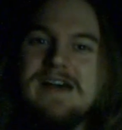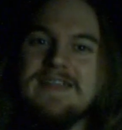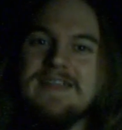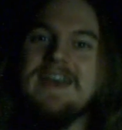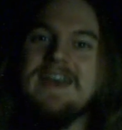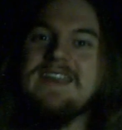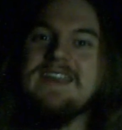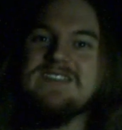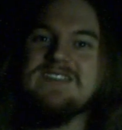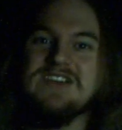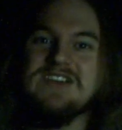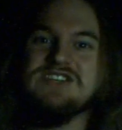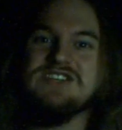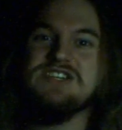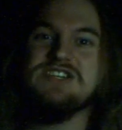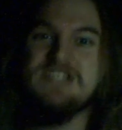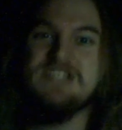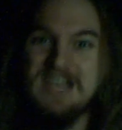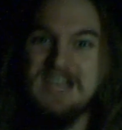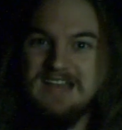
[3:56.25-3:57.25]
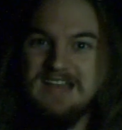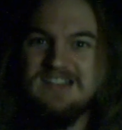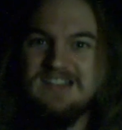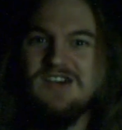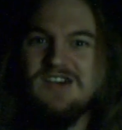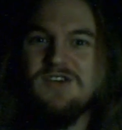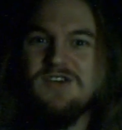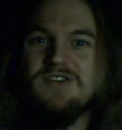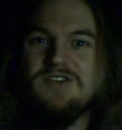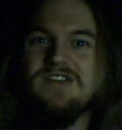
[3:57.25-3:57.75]
that is a
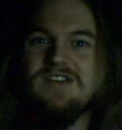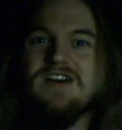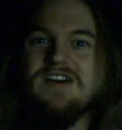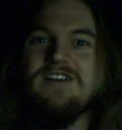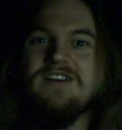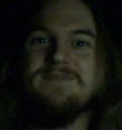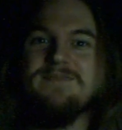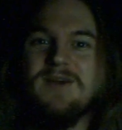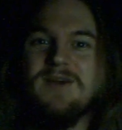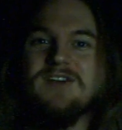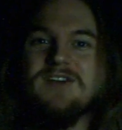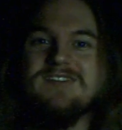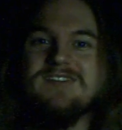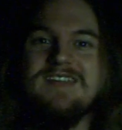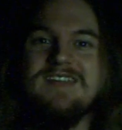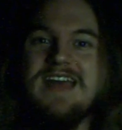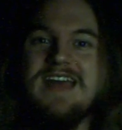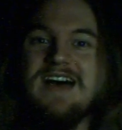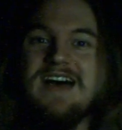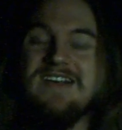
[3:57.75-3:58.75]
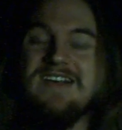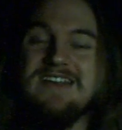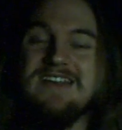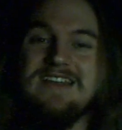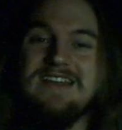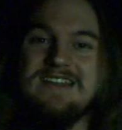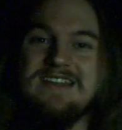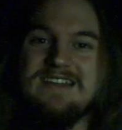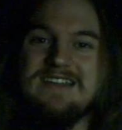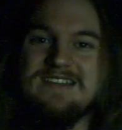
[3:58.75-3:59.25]
shitload of
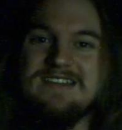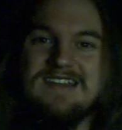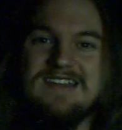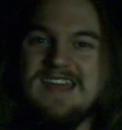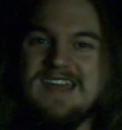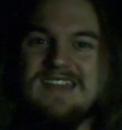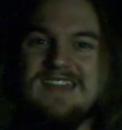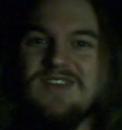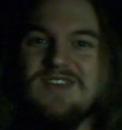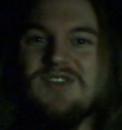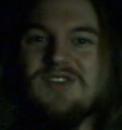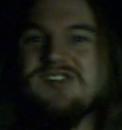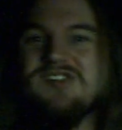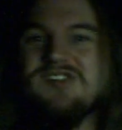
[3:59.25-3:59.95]
personality, and those